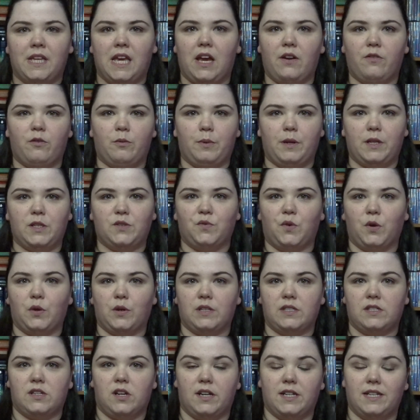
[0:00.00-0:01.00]
everybody's
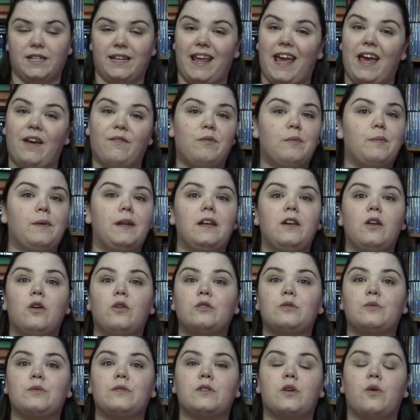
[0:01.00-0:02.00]
focused on it. Everybody
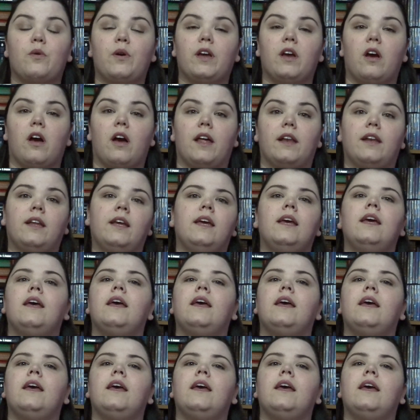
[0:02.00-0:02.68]
knows what's going on.